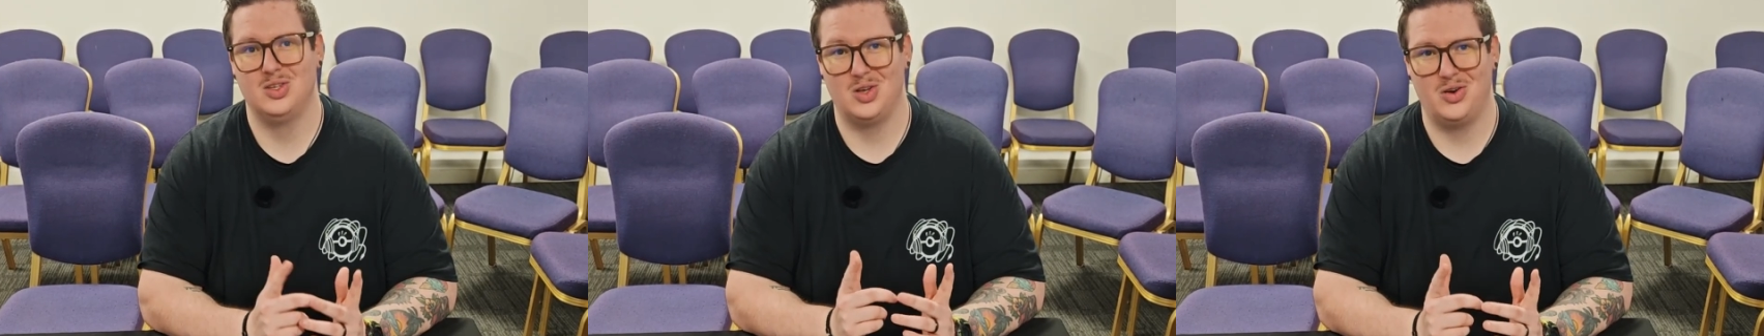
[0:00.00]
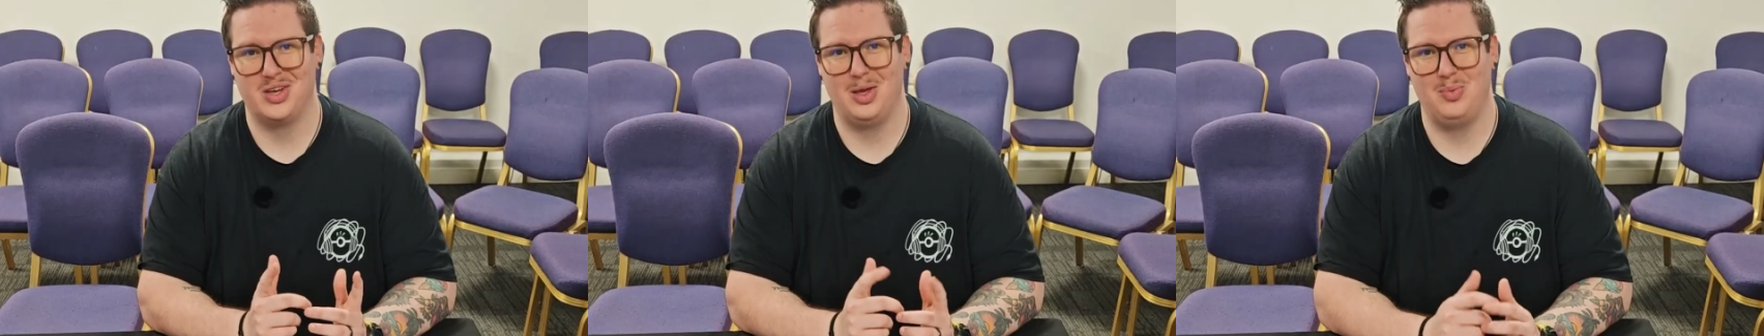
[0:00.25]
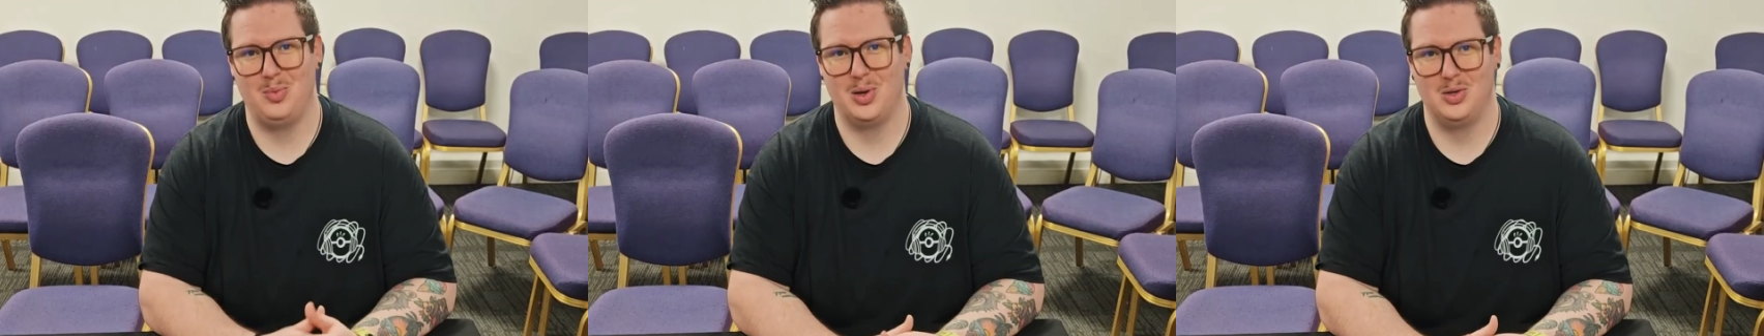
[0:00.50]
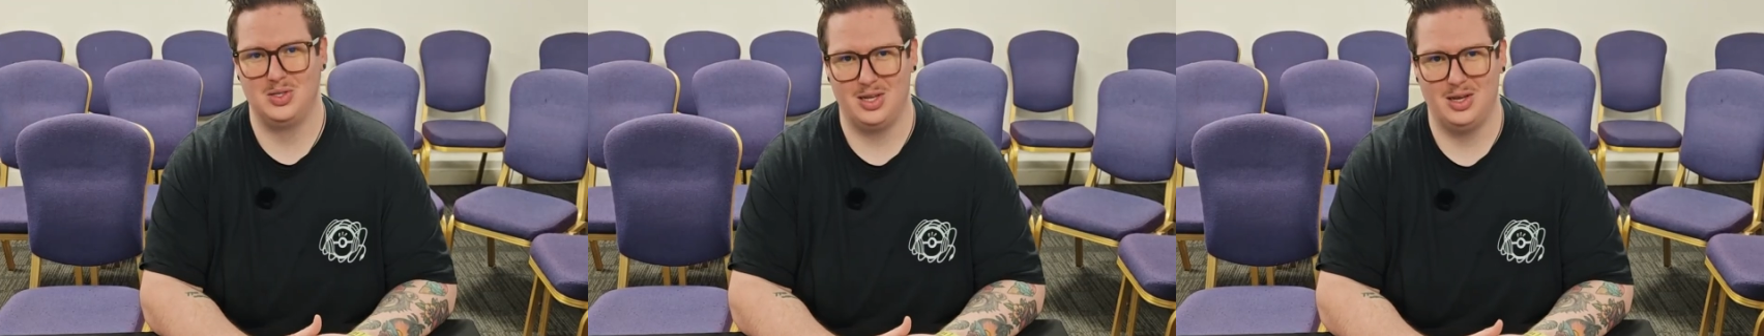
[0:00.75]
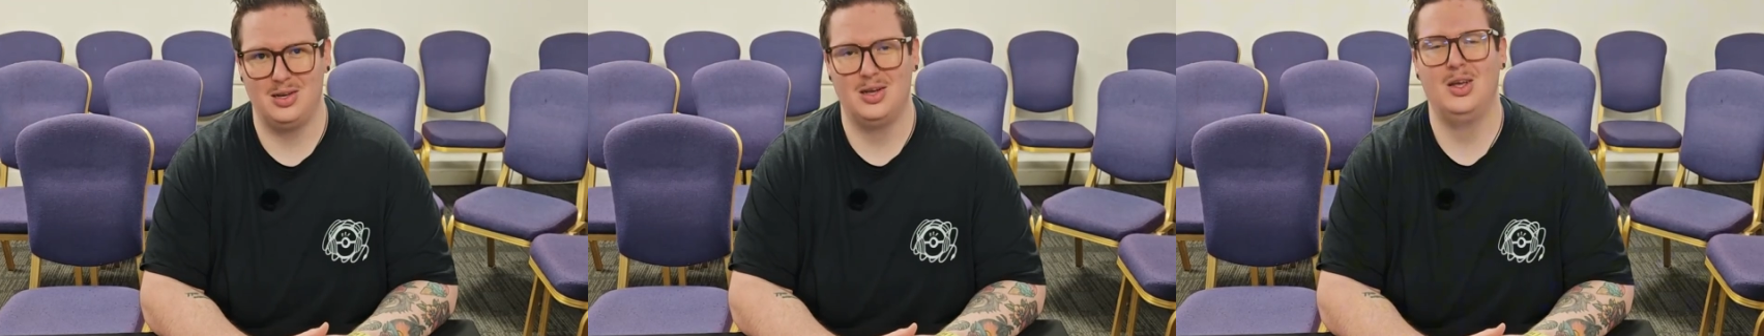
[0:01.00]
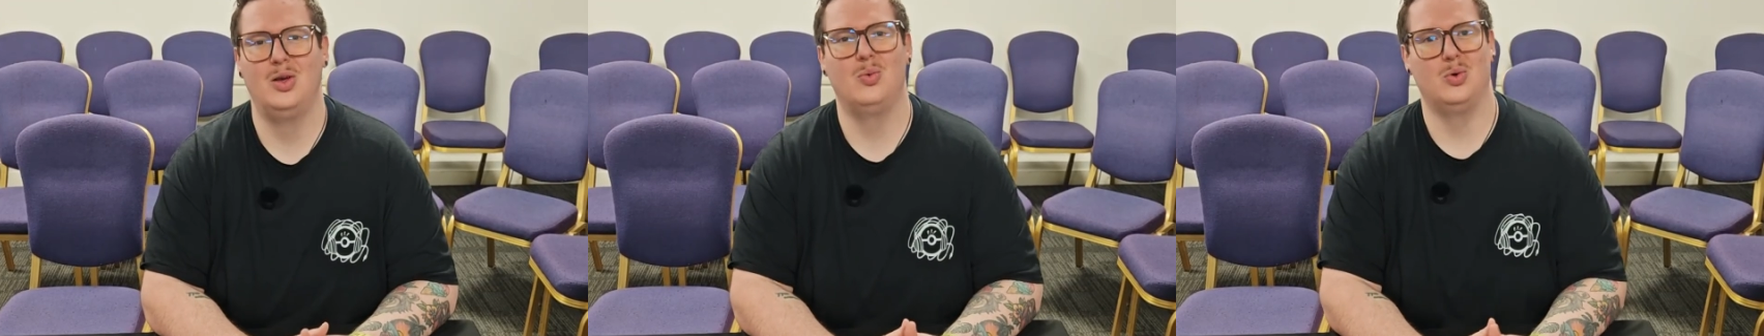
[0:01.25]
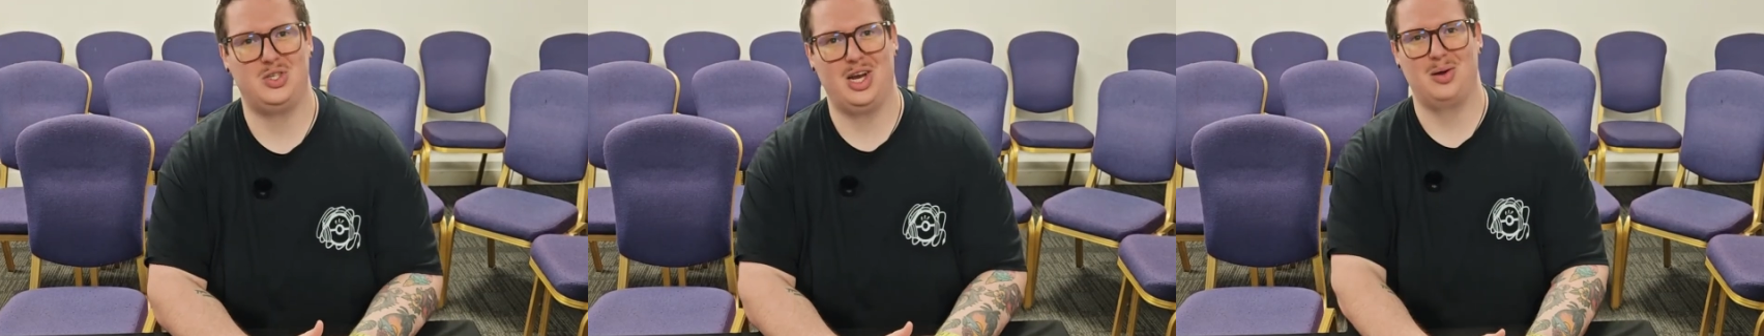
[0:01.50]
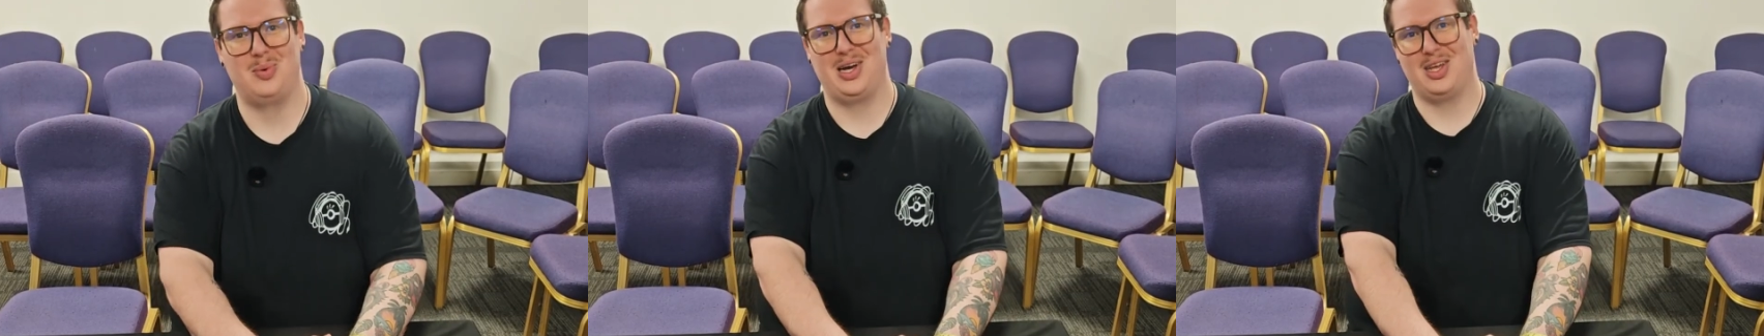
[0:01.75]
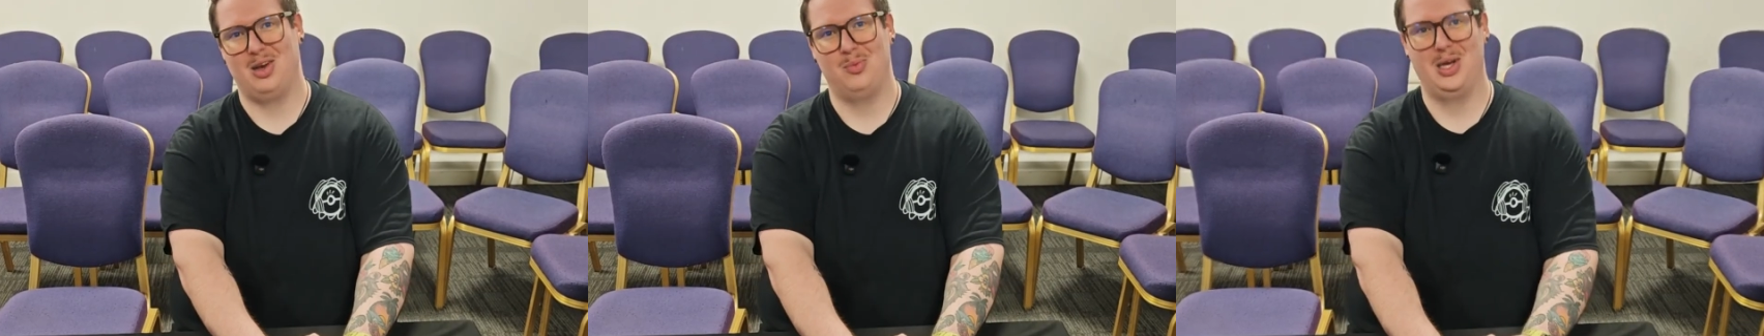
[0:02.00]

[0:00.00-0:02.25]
So I'll keep you posted. We'll check back in a